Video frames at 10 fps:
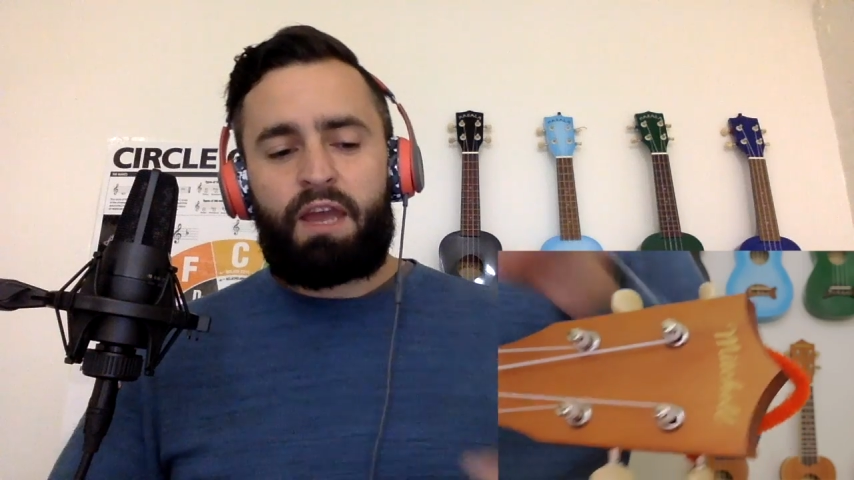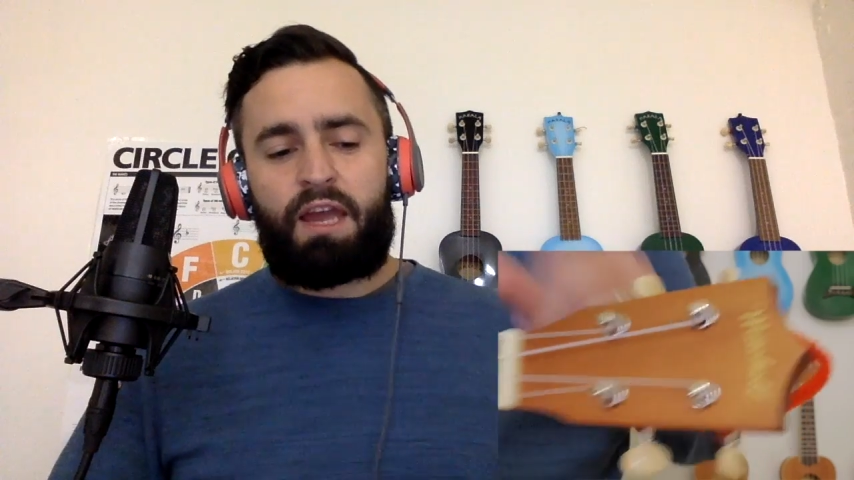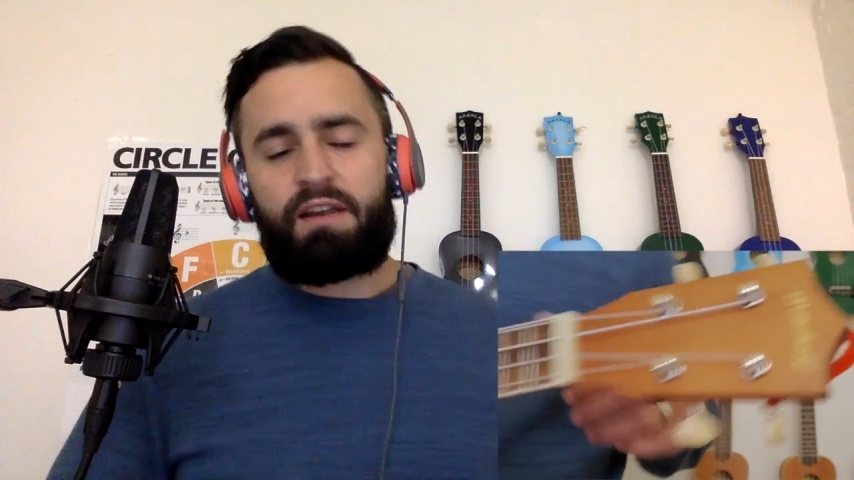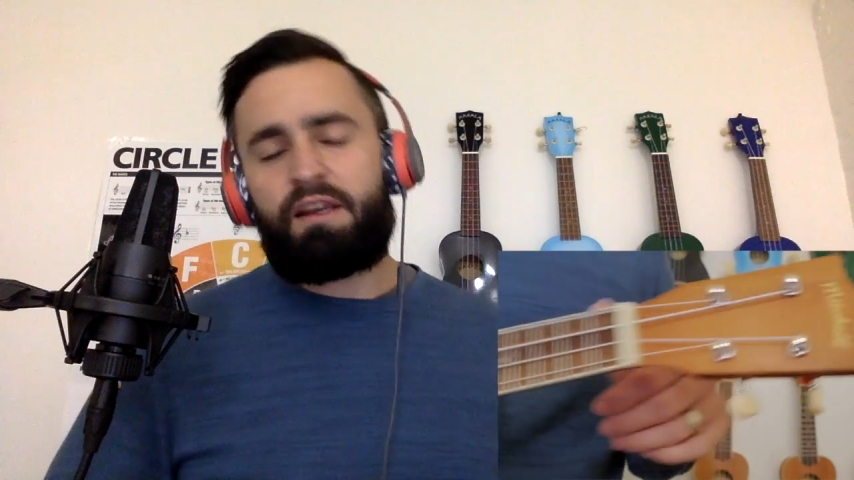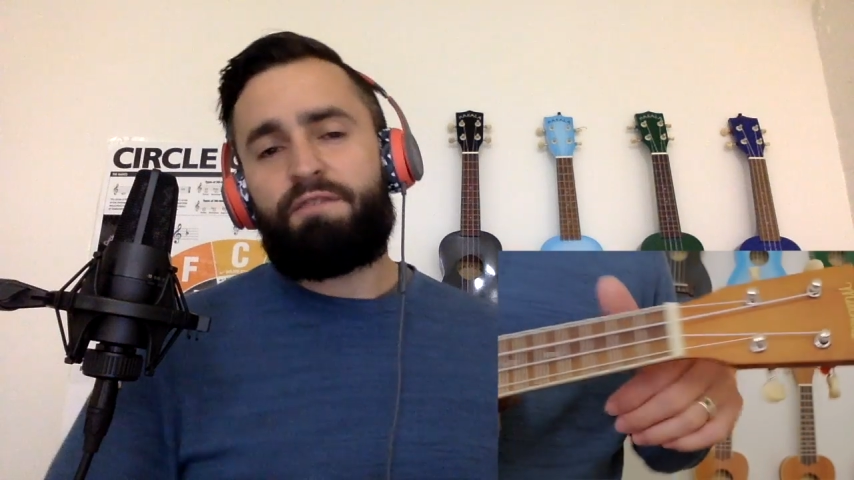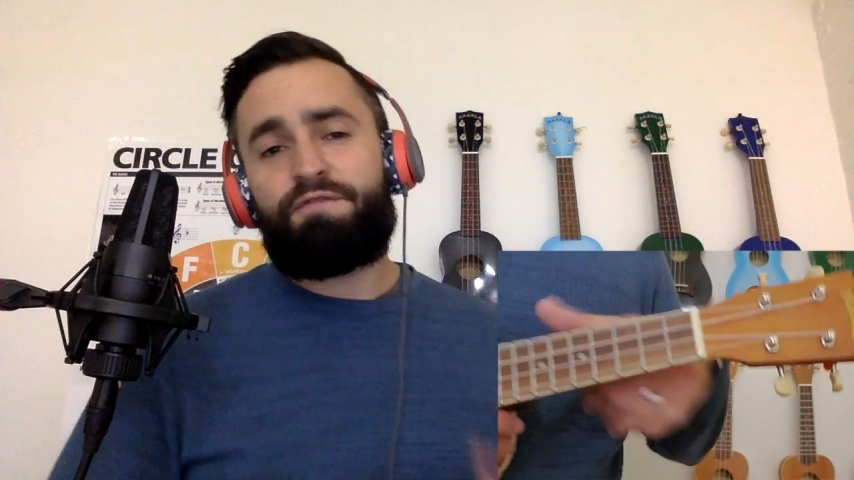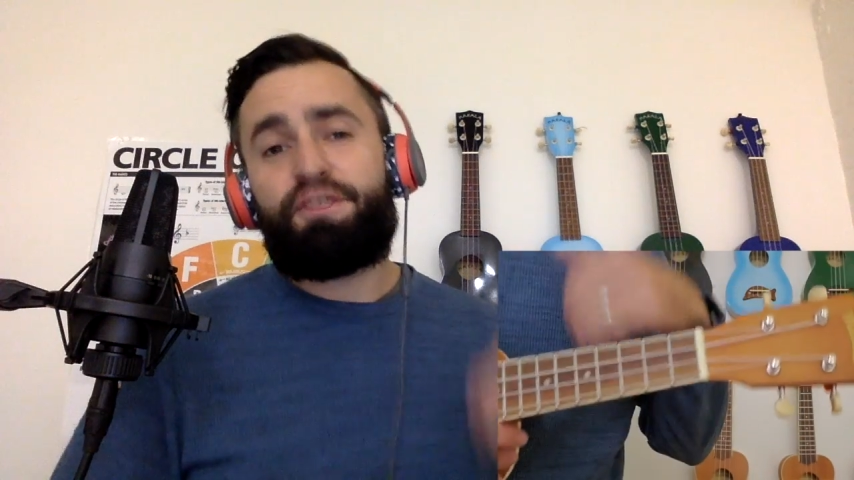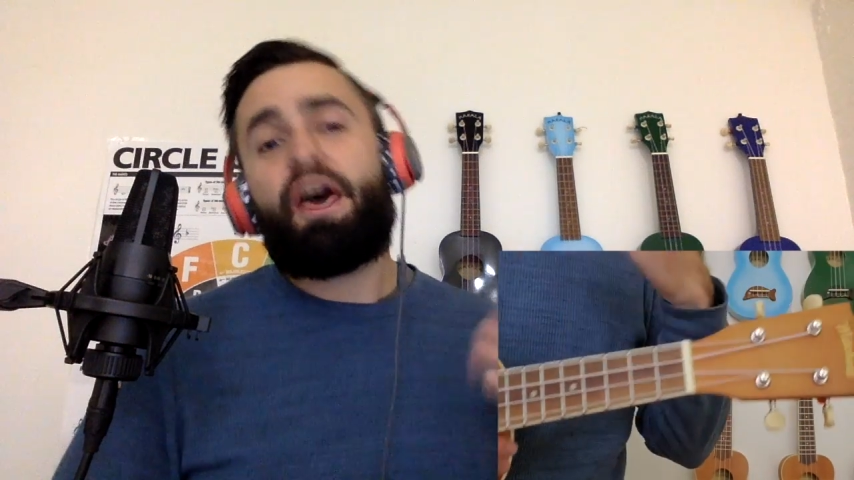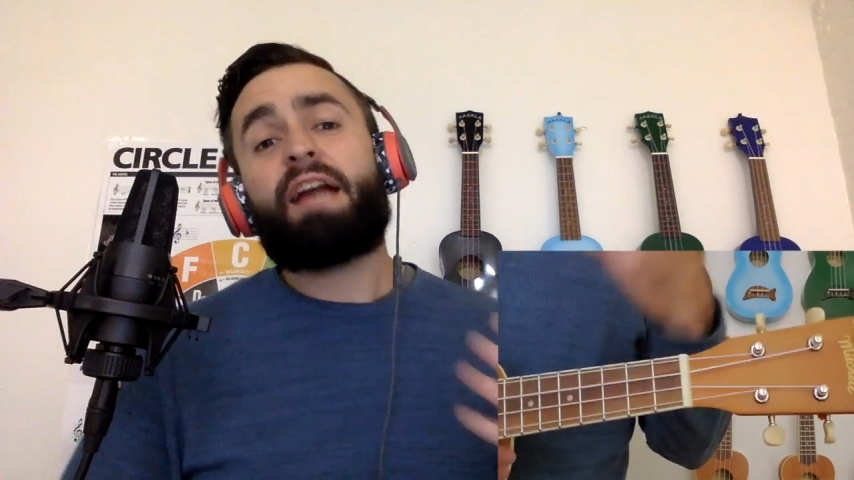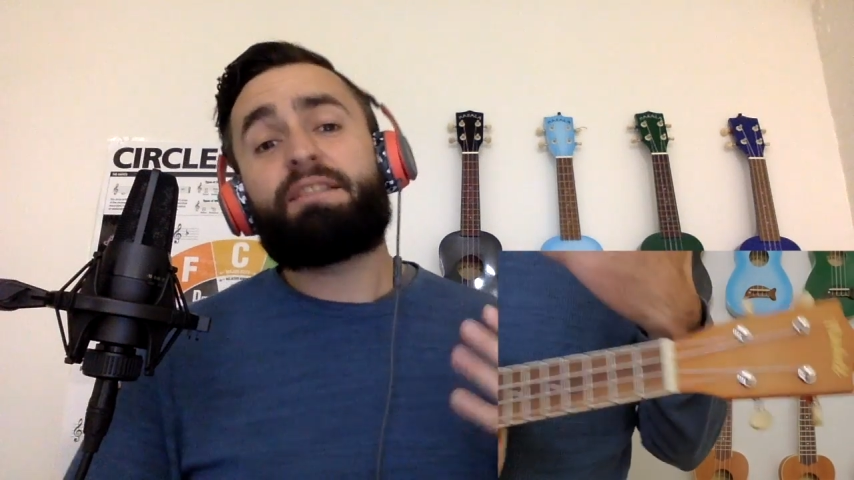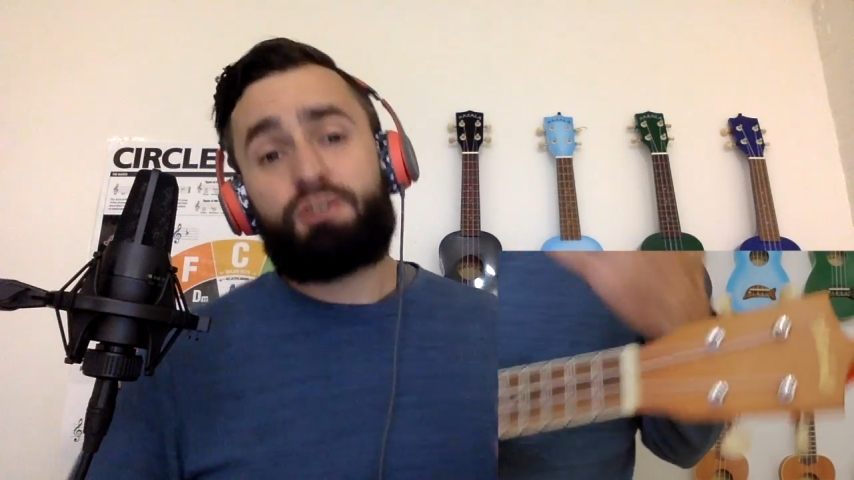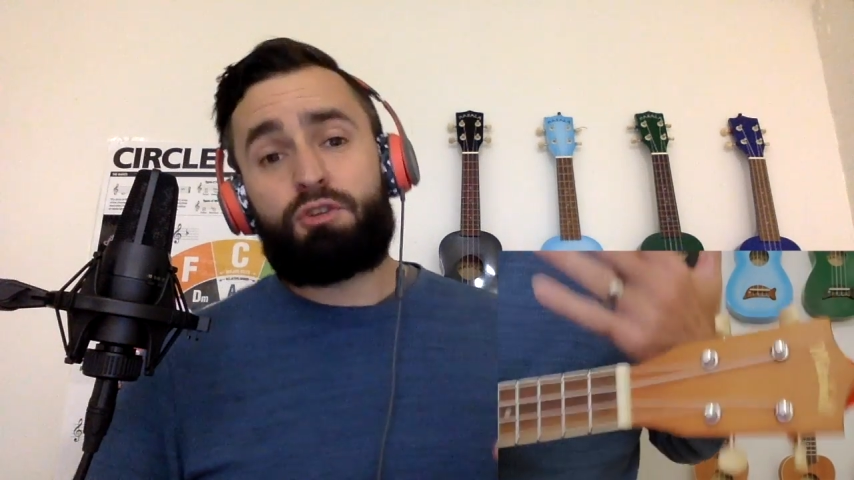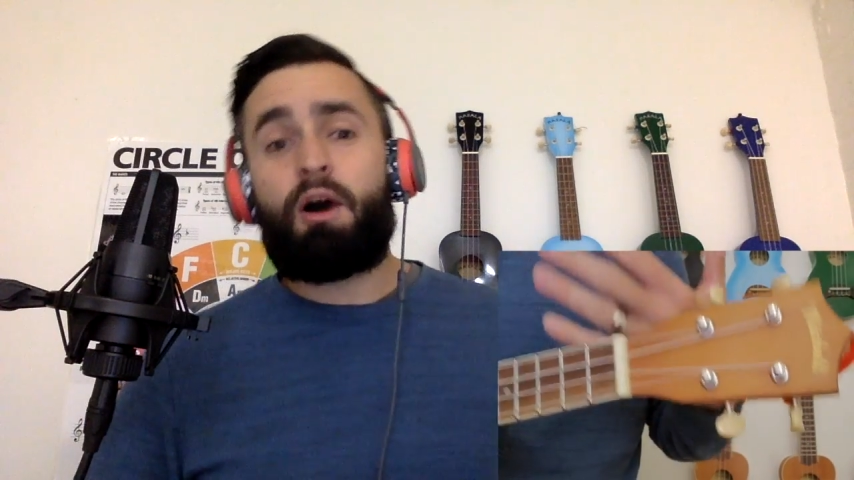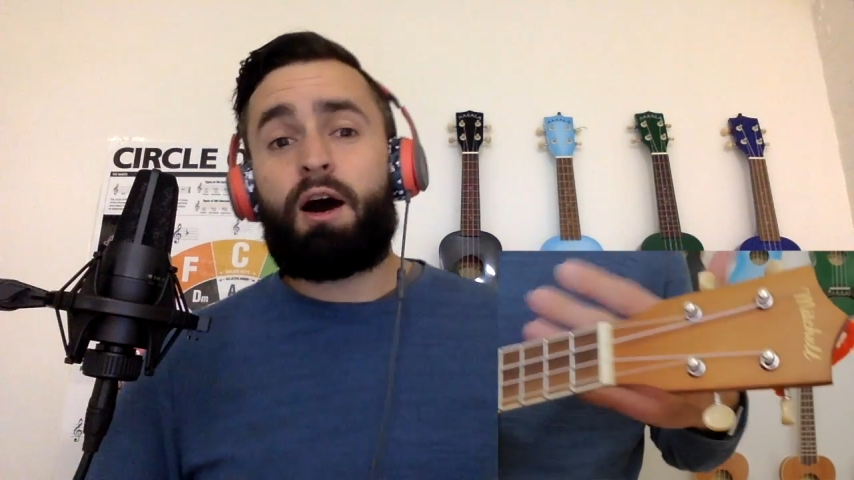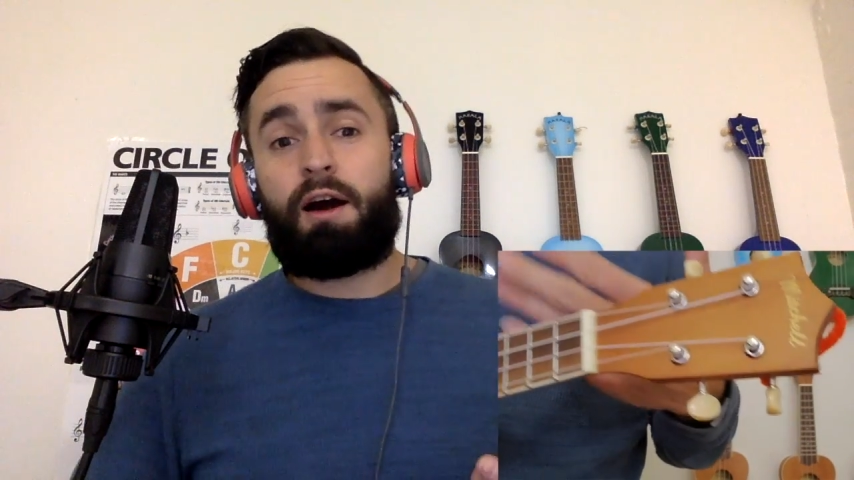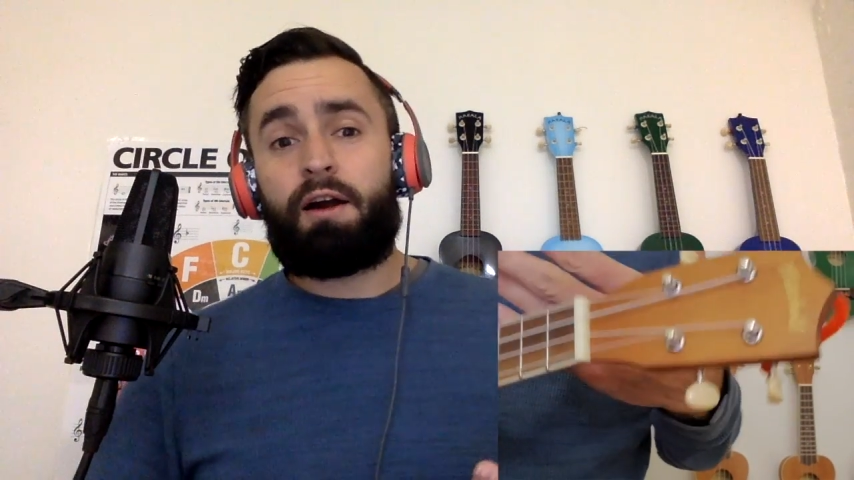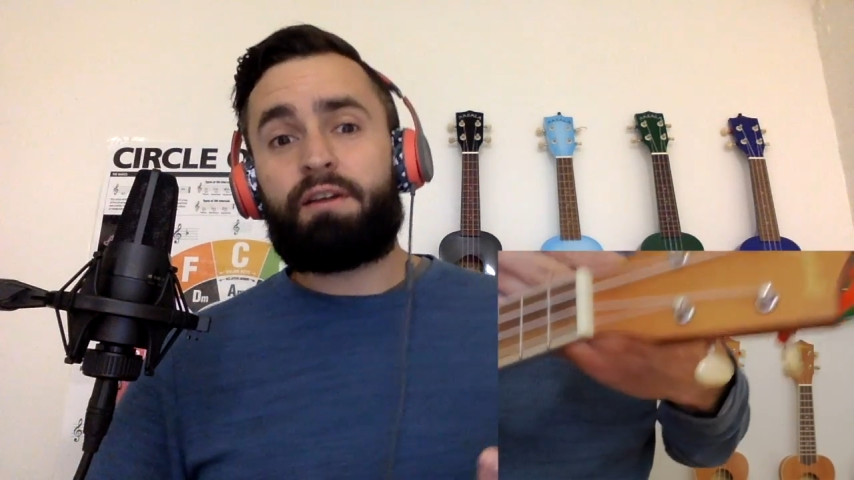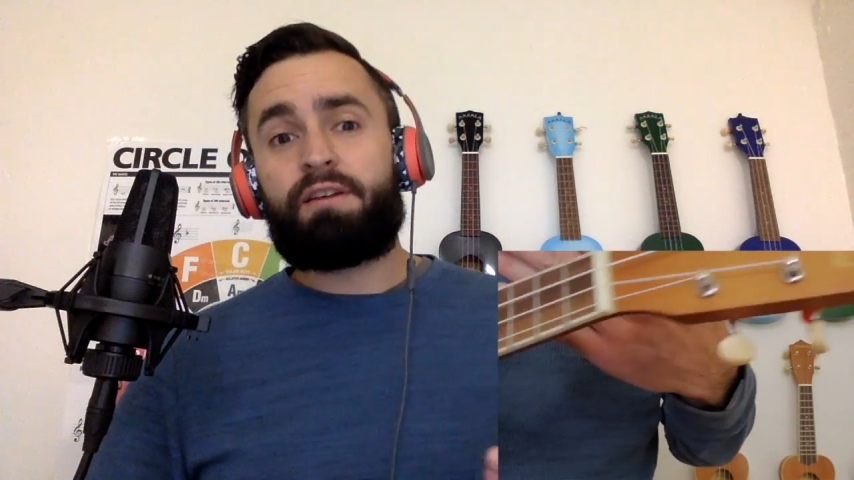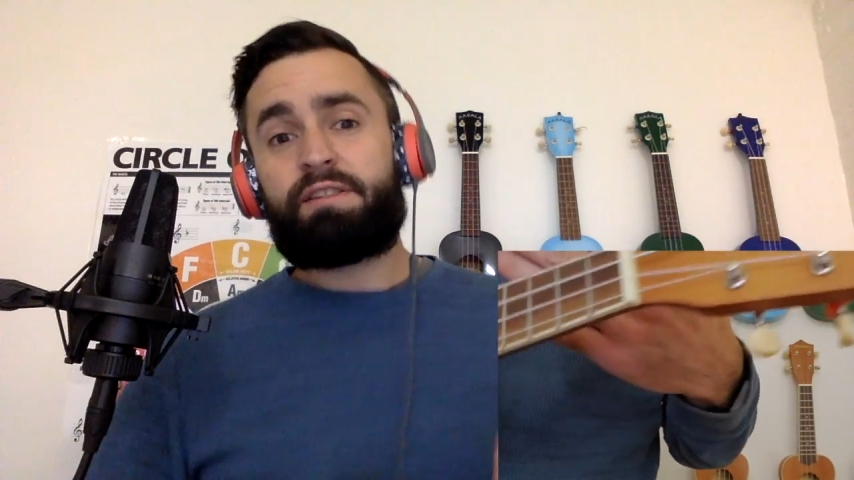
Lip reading: And if that's too hard,